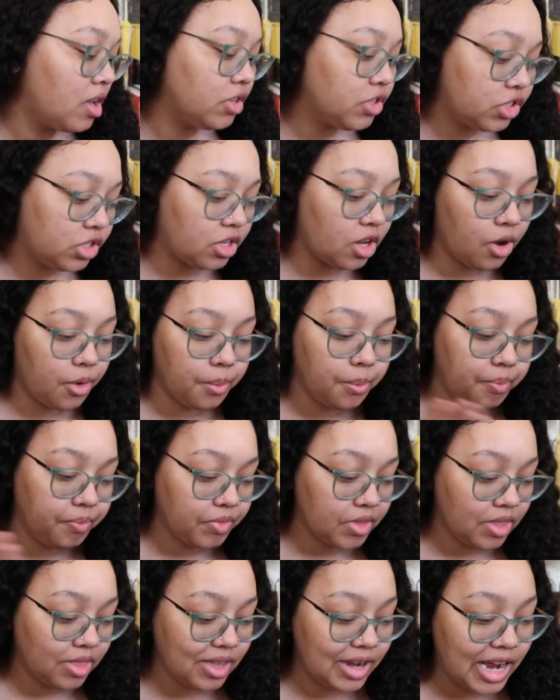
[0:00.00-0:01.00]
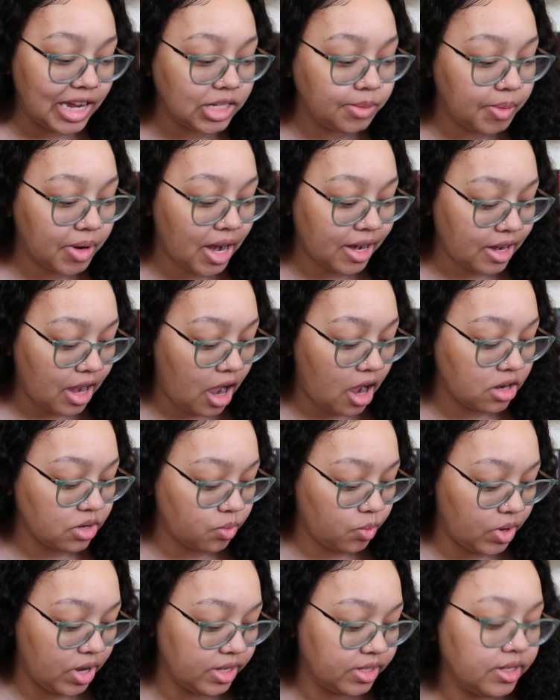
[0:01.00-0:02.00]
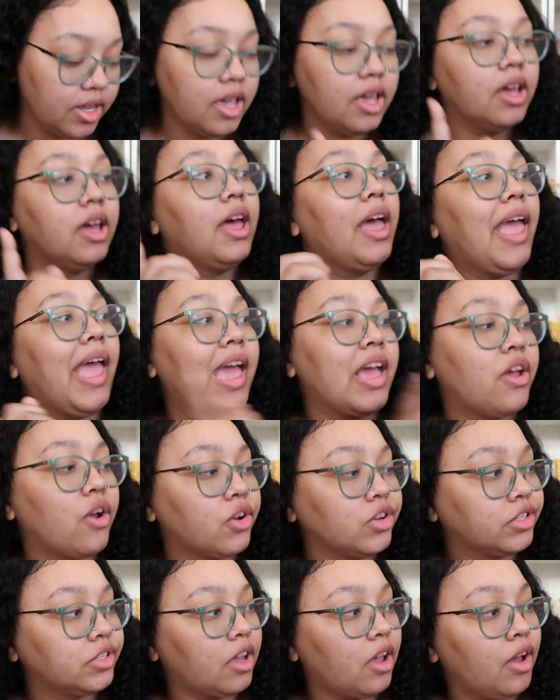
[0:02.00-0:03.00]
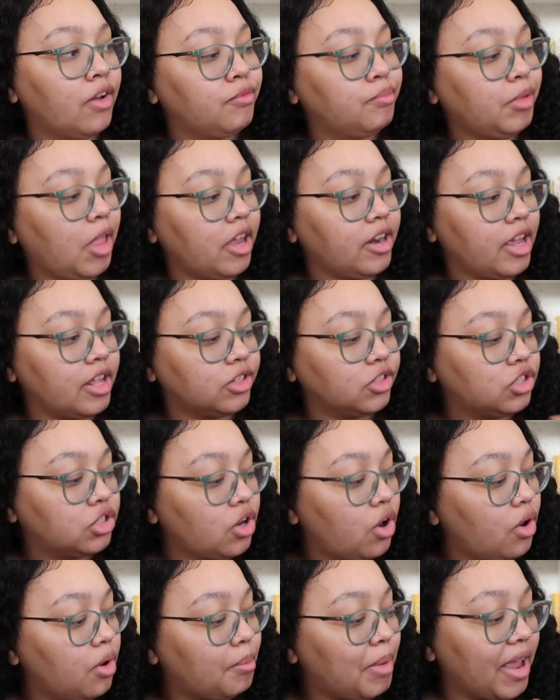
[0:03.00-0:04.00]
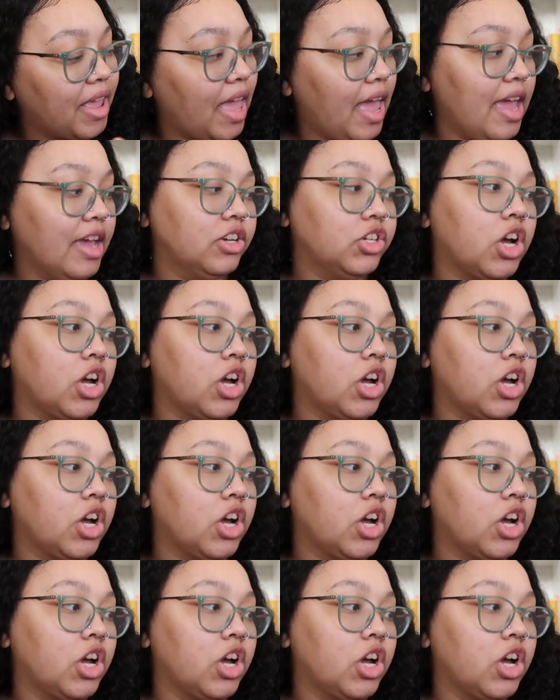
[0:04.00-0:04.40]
So the next book I got was A Curse of Blood and Stone by K.A.